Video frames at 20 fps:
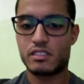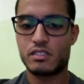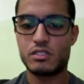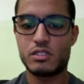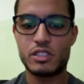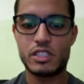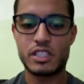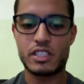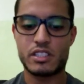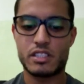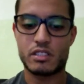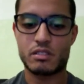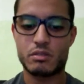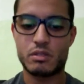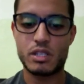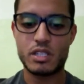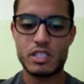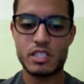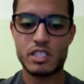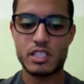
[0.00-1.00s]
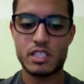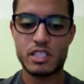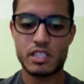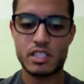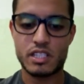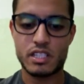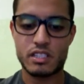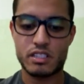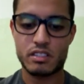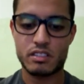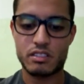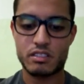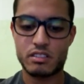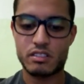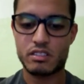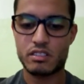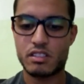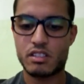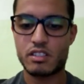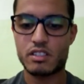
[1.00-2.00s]
you hear the question,
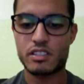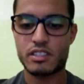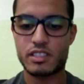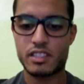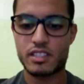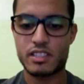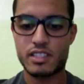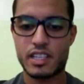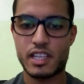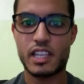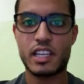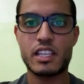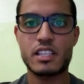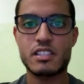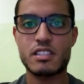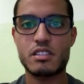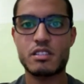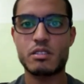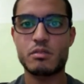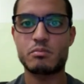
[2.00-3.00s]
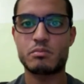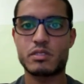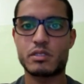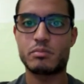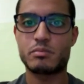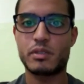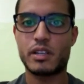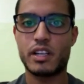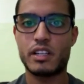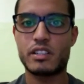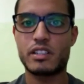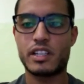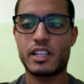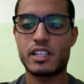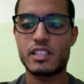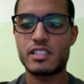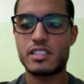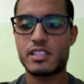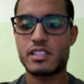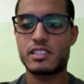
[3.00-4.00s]
then 30 seconds to prepare your
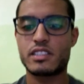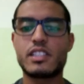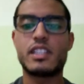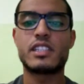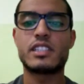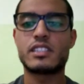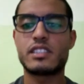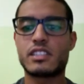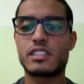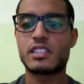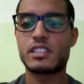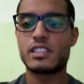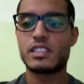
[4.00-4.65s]
answer, and